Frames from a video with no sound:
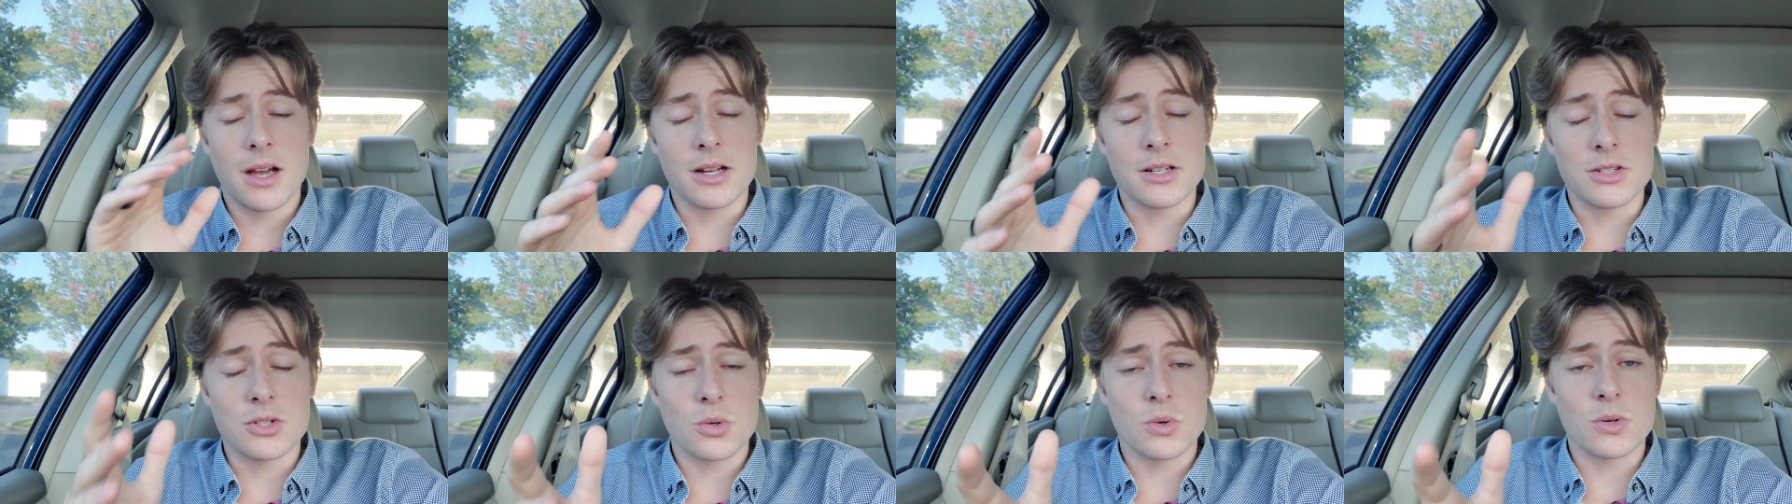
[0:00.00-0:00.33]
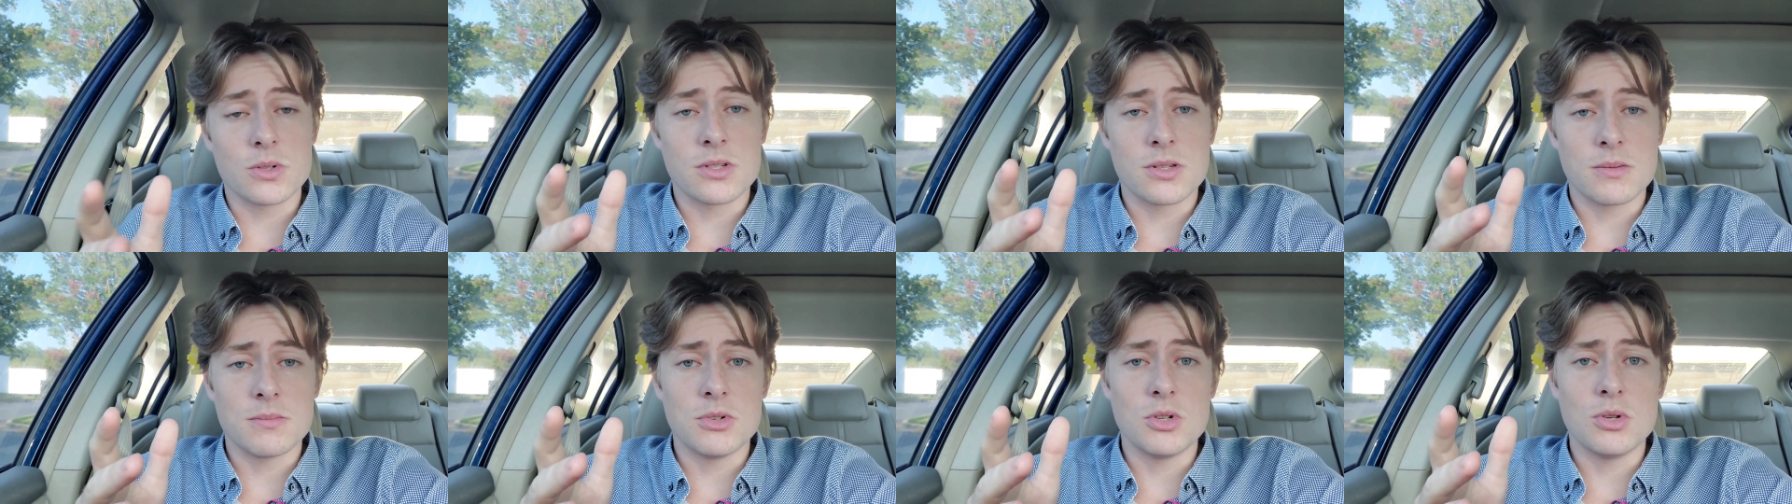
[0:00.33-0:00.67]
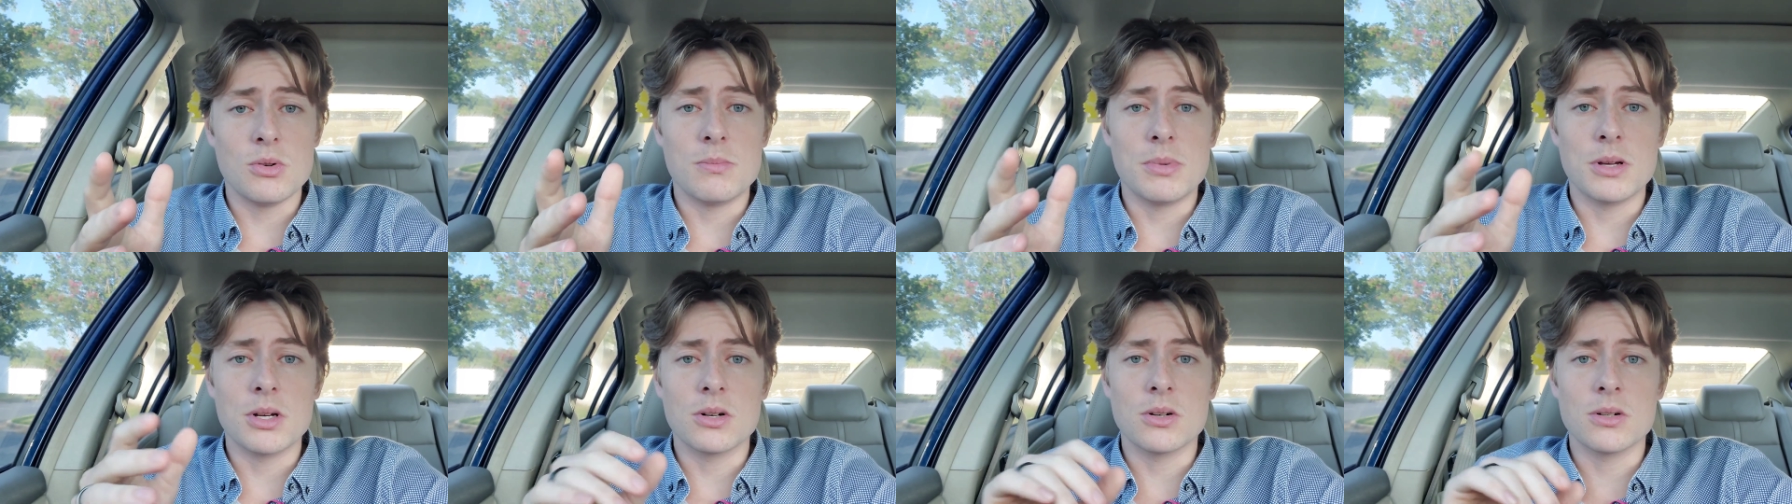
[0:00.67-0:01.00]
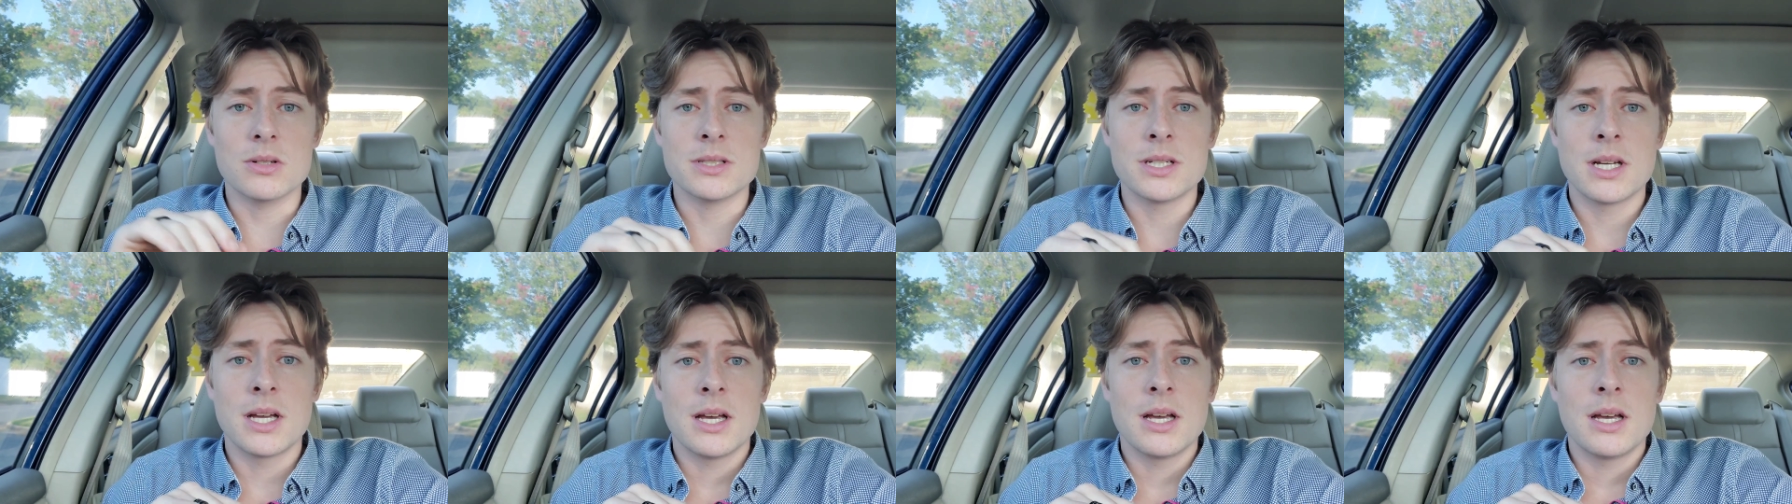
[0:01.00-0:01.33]
towards some new
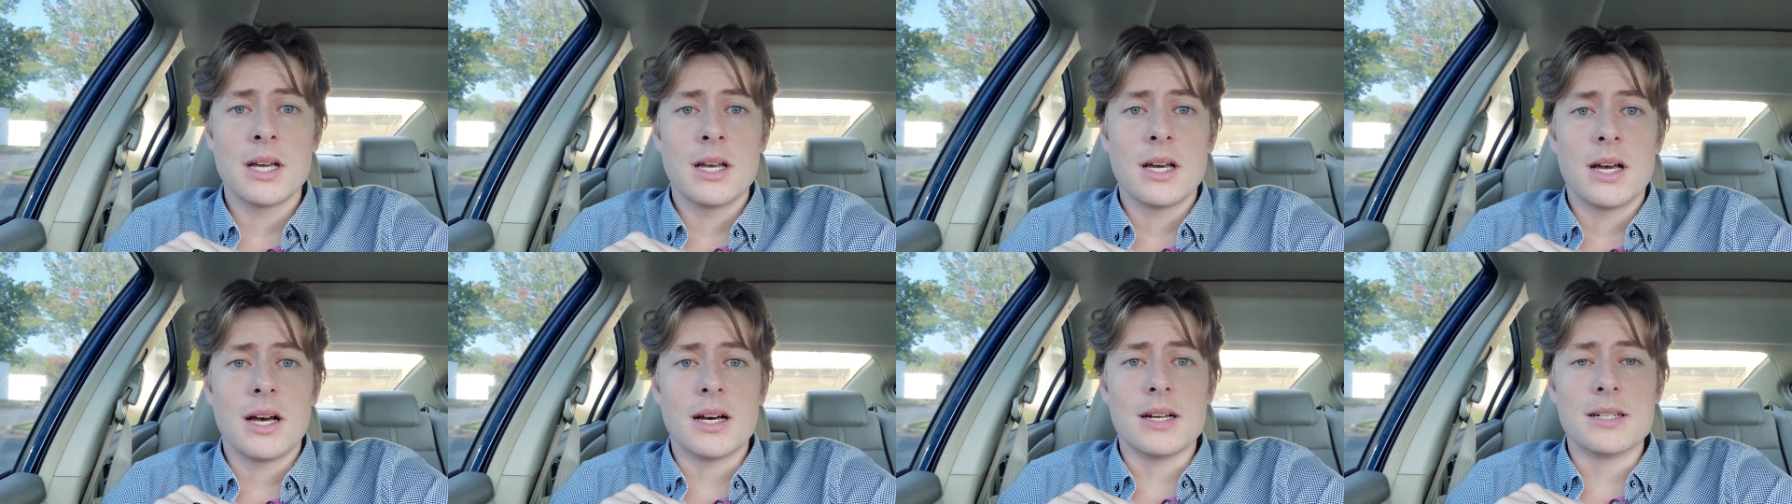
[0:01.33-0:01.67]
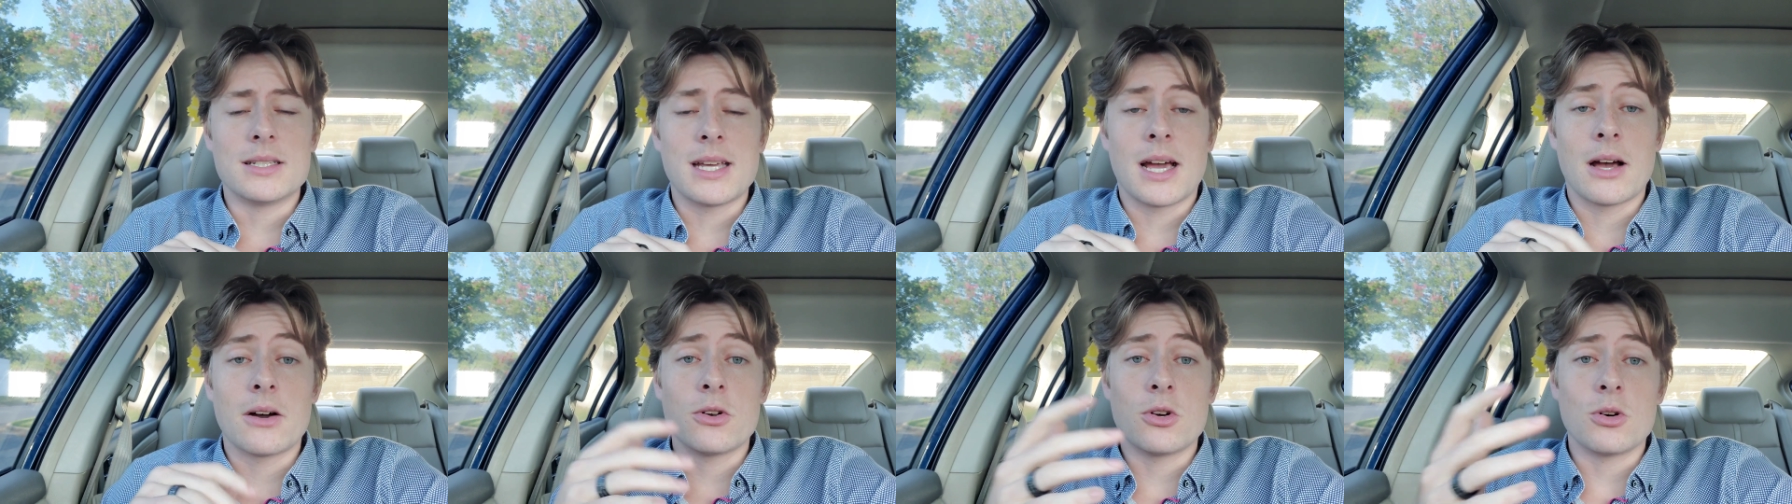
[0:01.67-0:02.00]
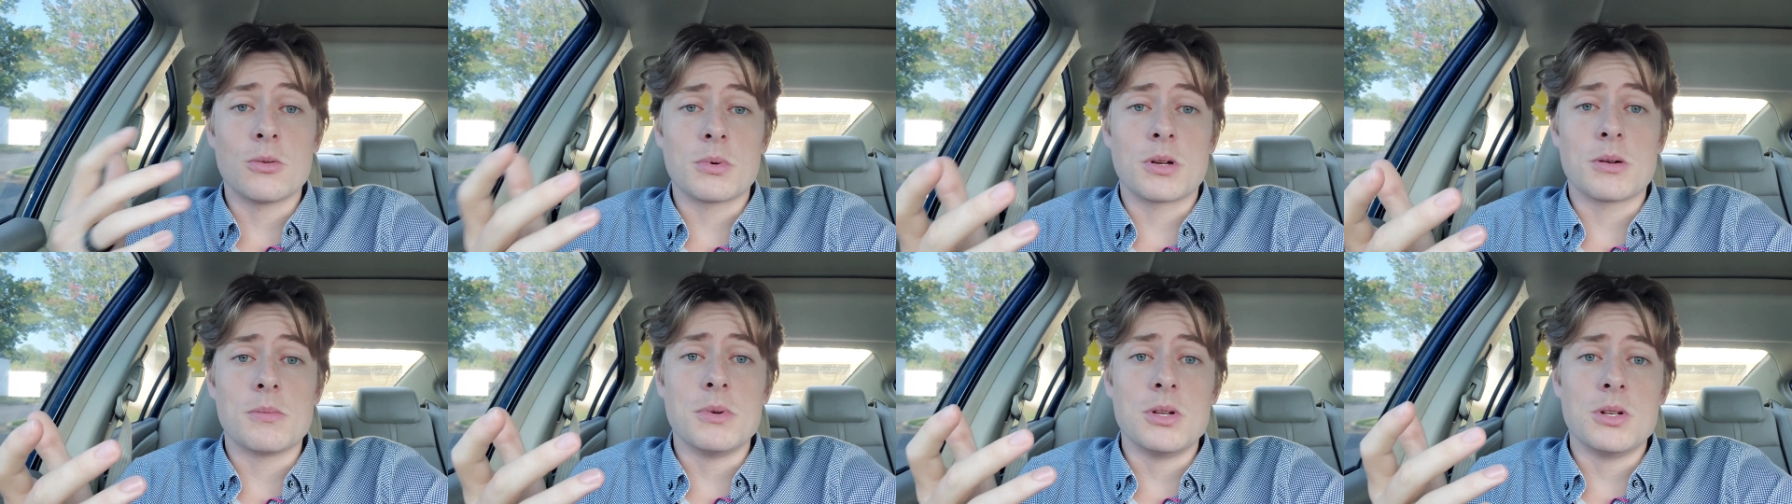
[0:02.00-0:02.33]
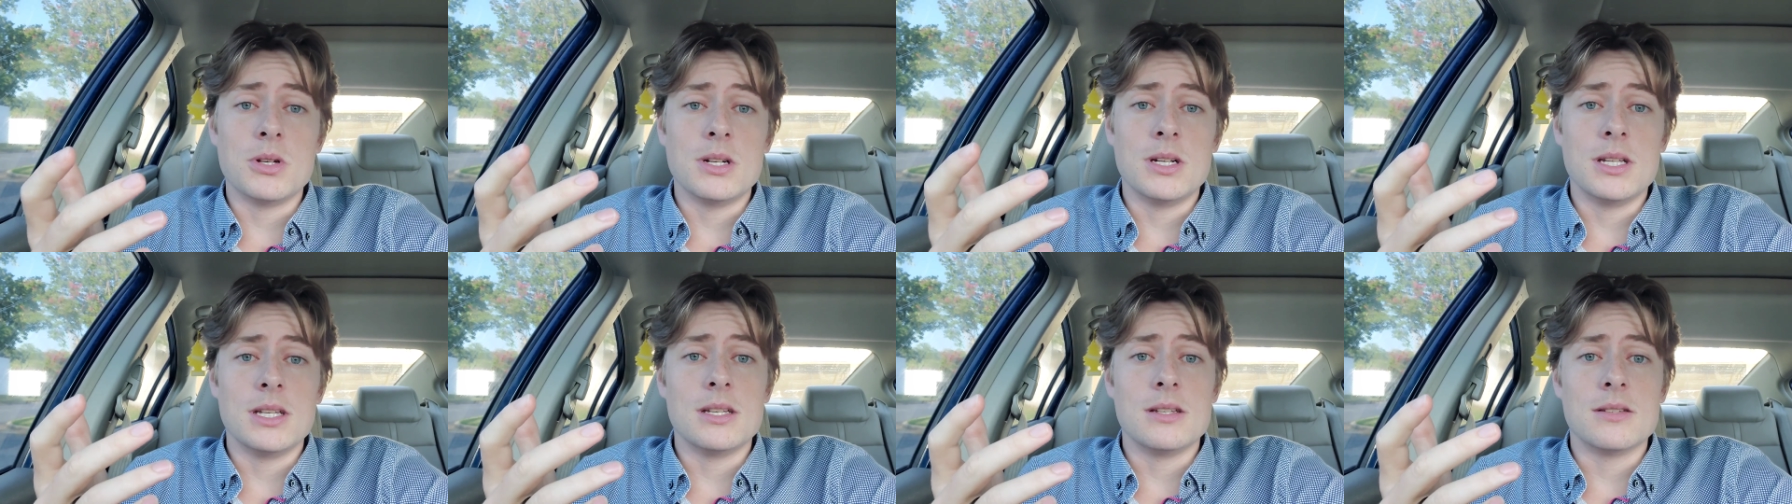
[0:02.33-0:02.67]
build townhome
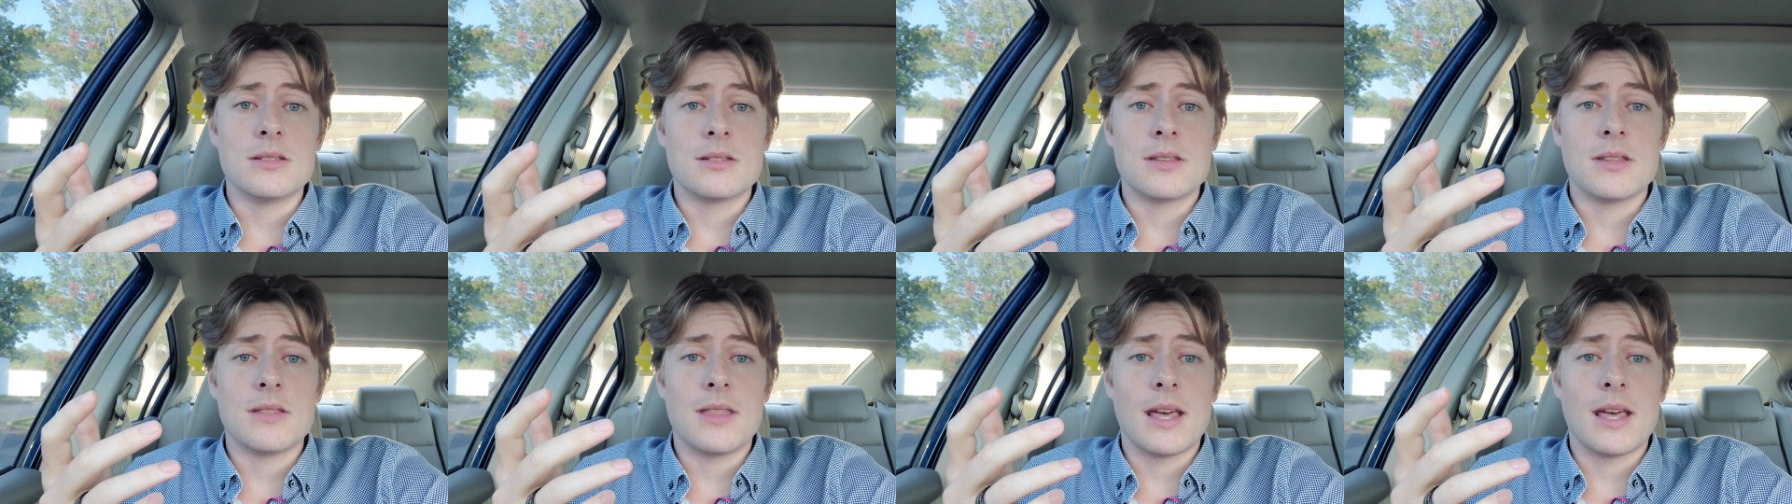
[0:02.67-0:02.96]
communities